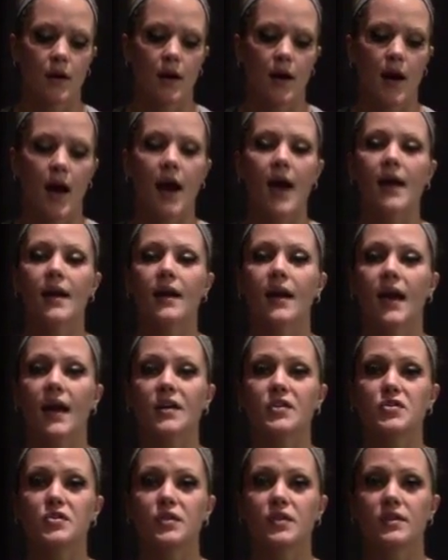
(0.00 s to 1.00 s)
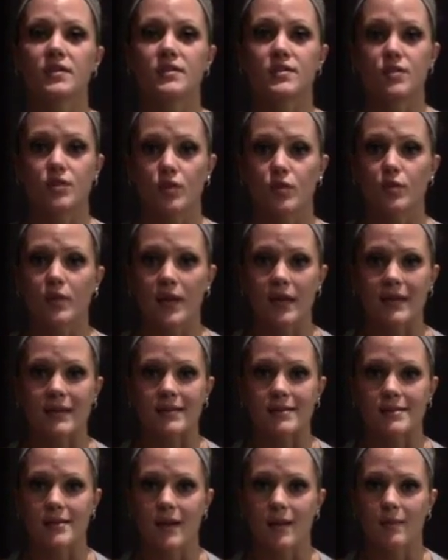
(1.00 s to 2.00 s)
I actually do eat
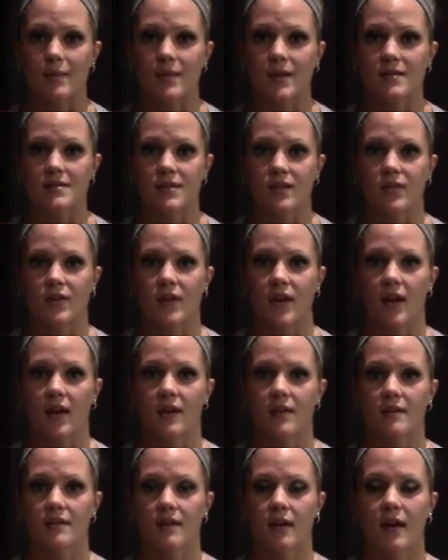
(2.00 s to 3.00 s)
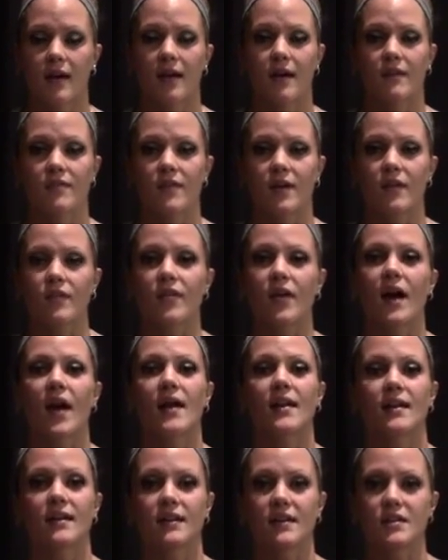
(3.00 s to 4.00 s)
the same things every day. I have never
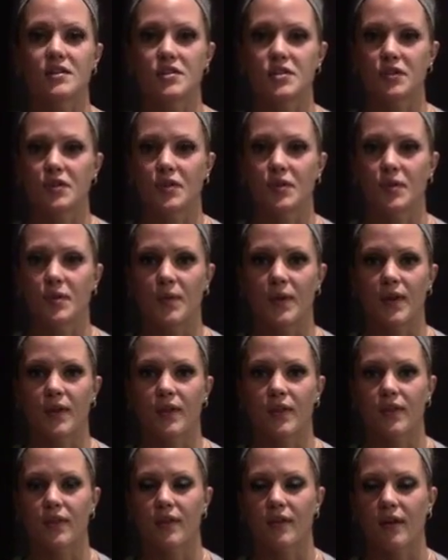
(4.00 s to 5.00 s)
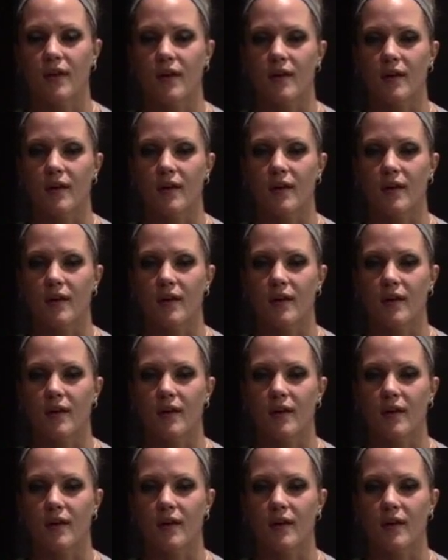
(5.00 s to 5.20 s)
had an issue with